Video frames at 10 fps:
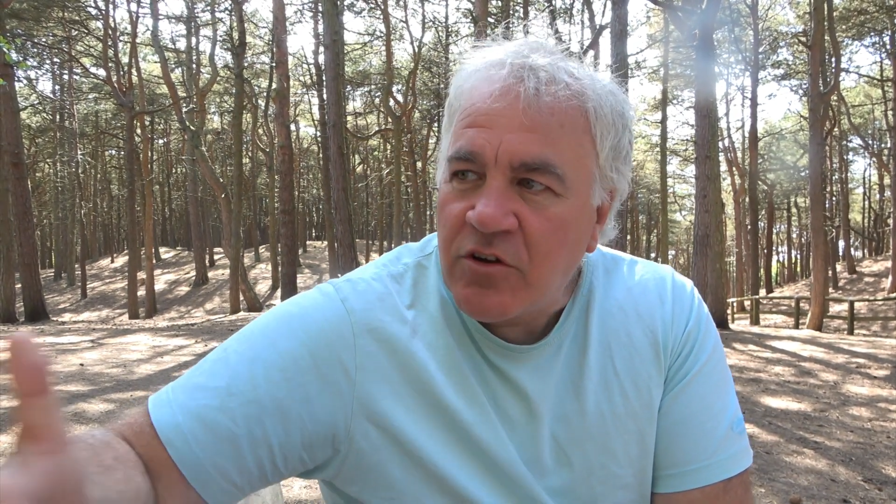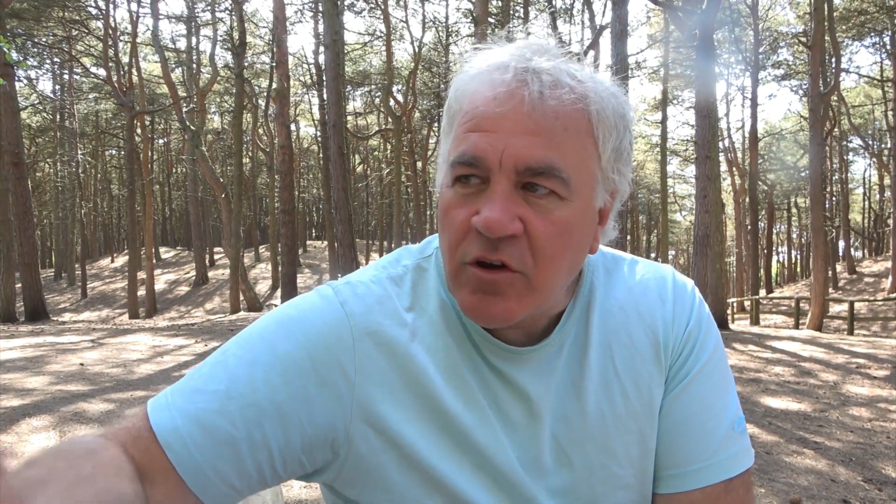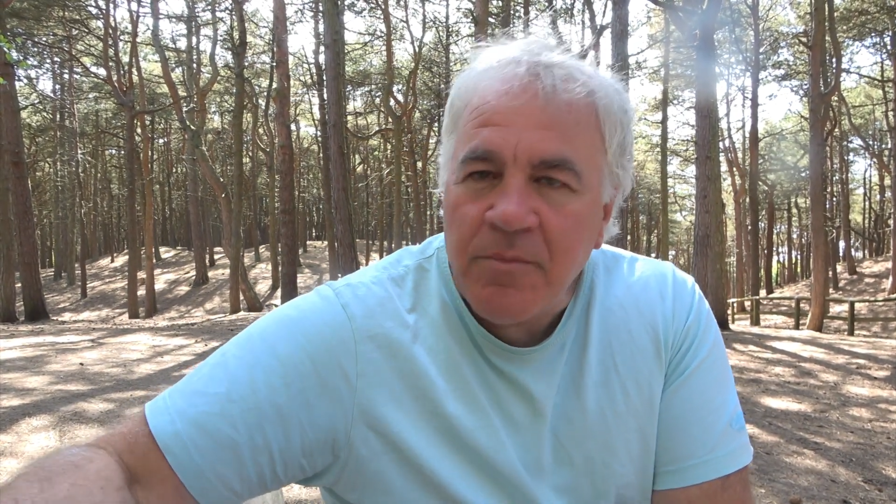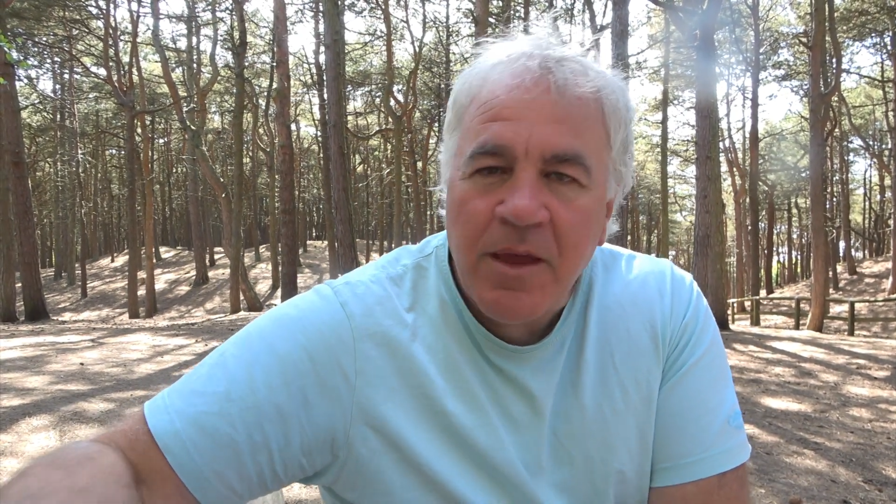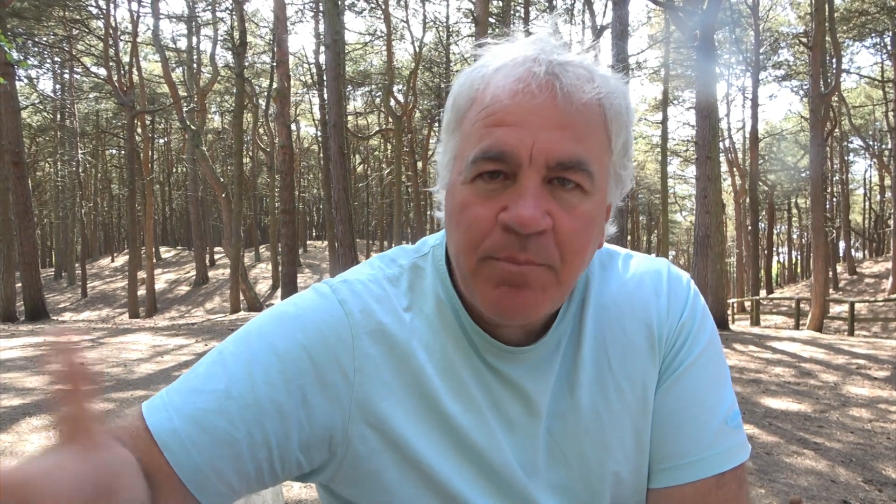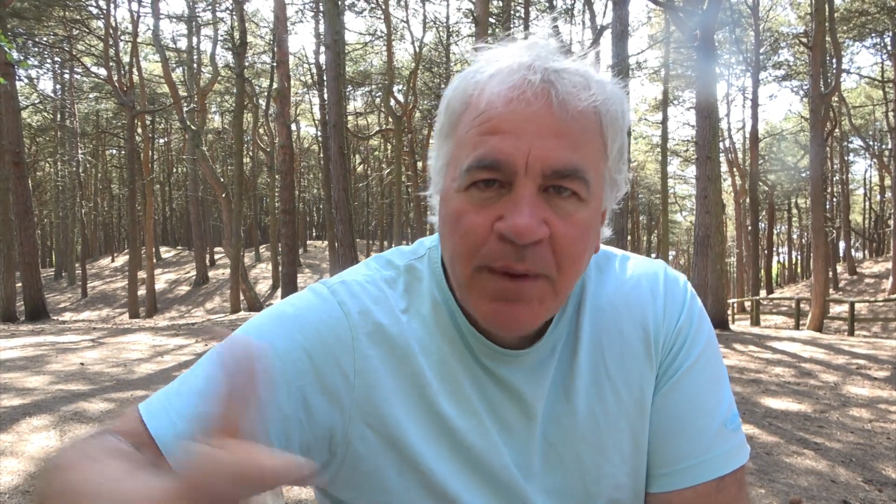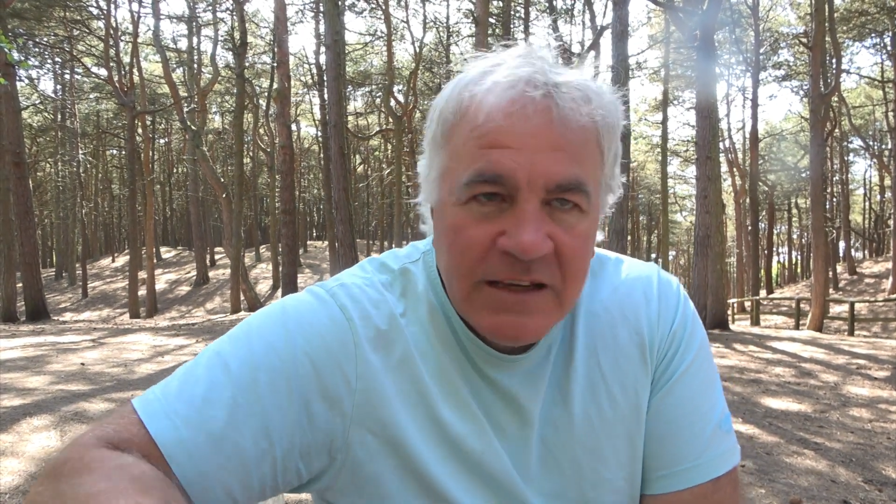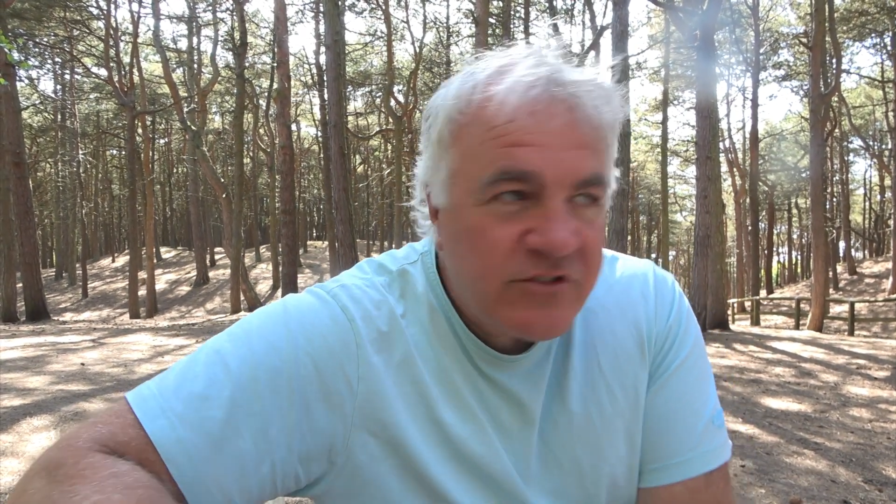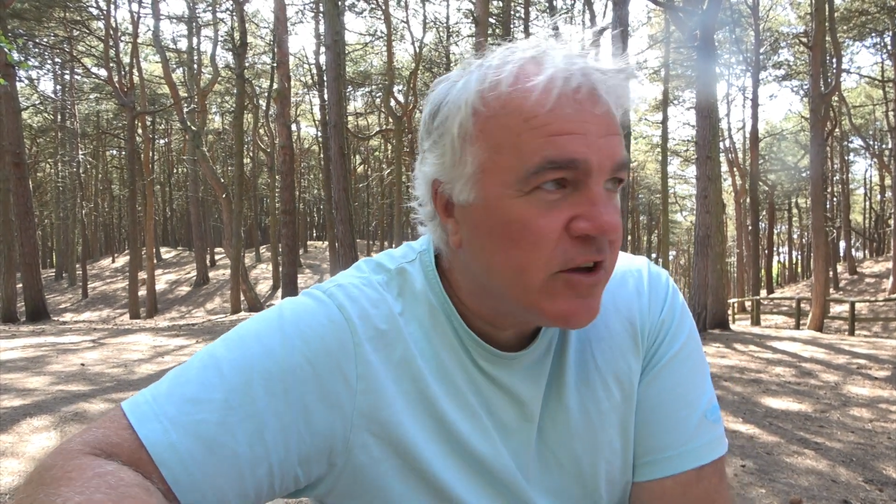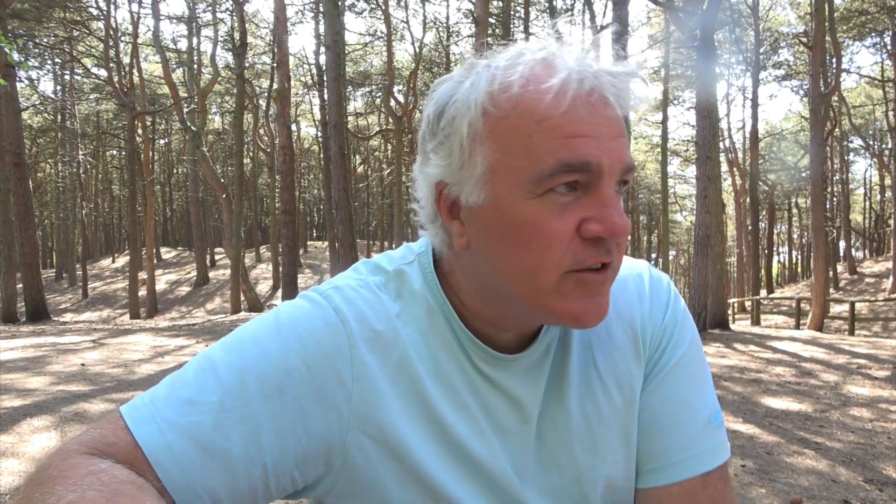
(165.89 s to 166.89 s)
going to be a
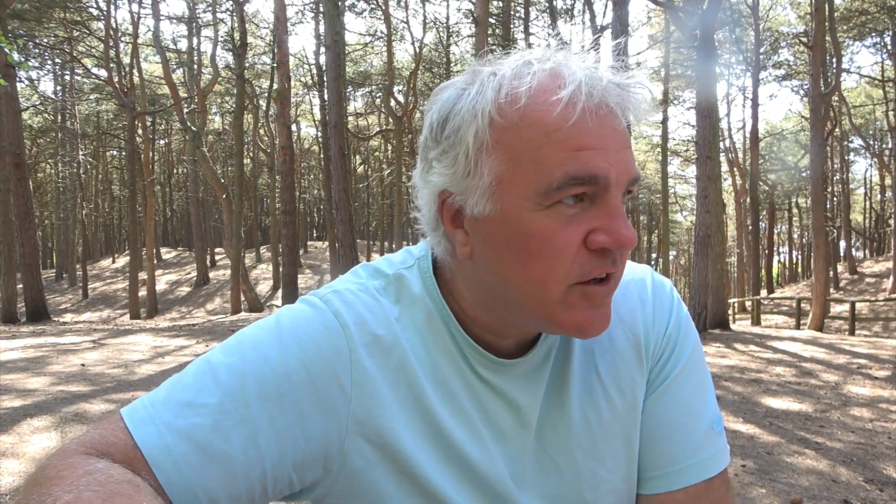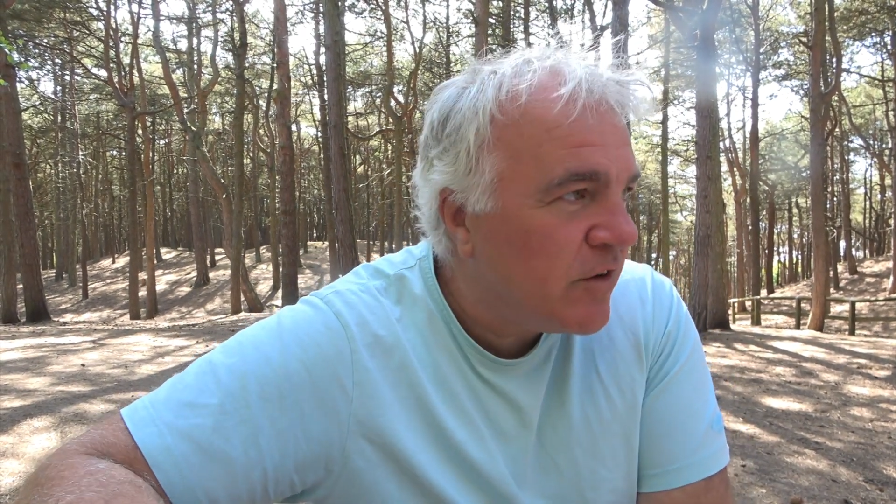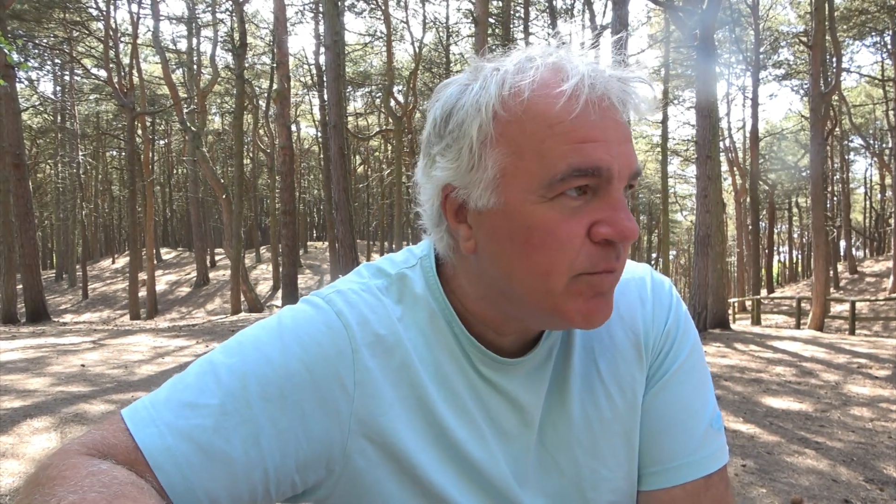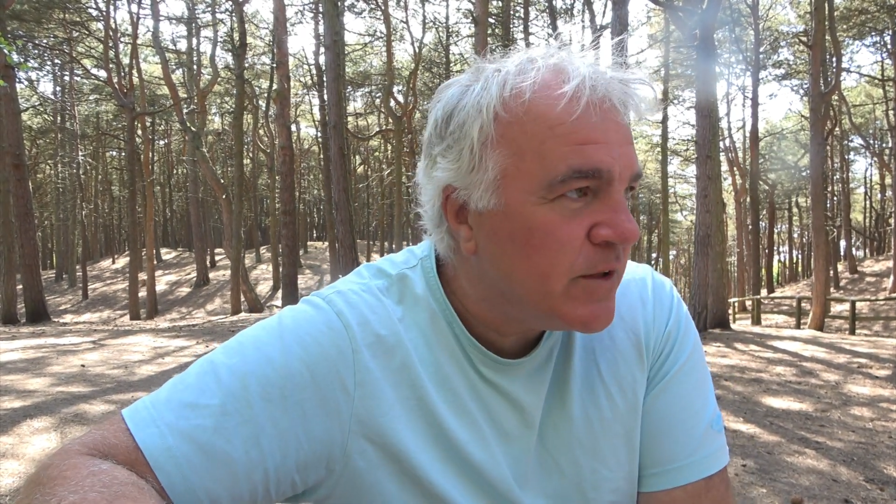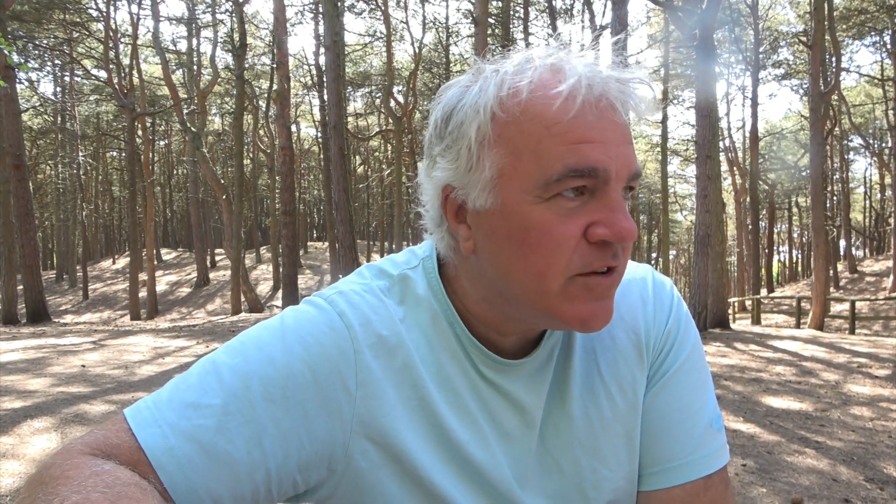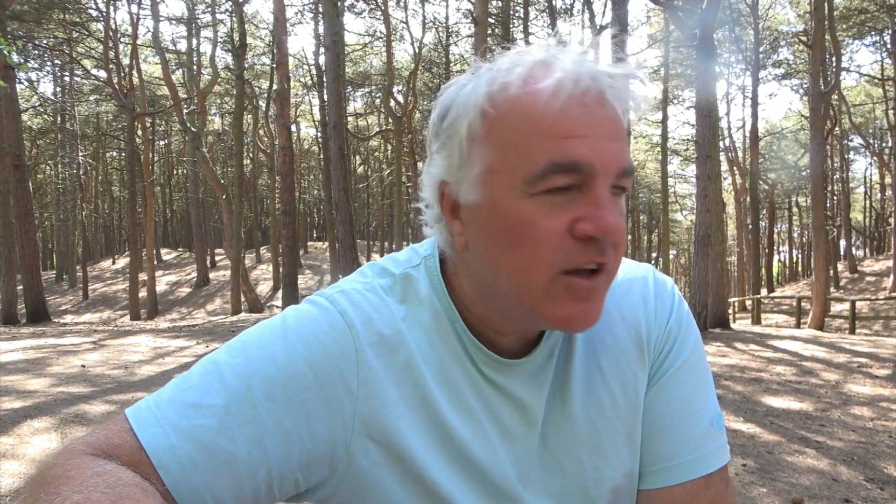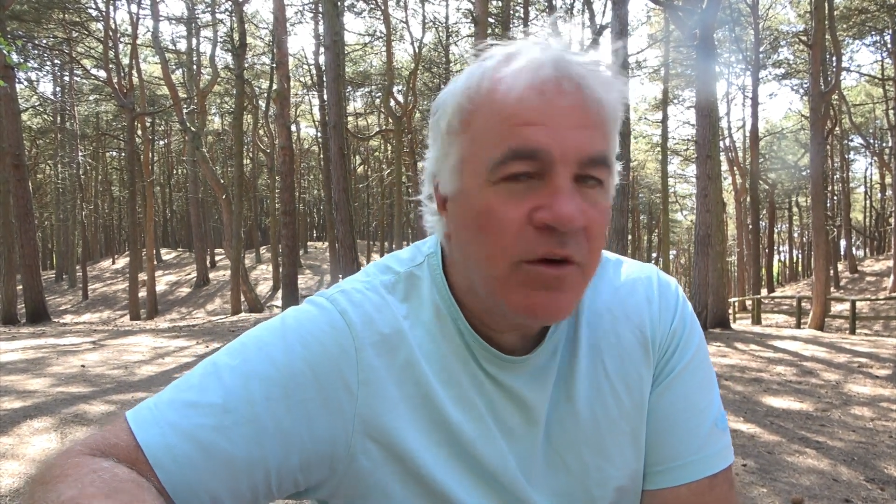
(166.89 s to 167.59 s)
patriotic government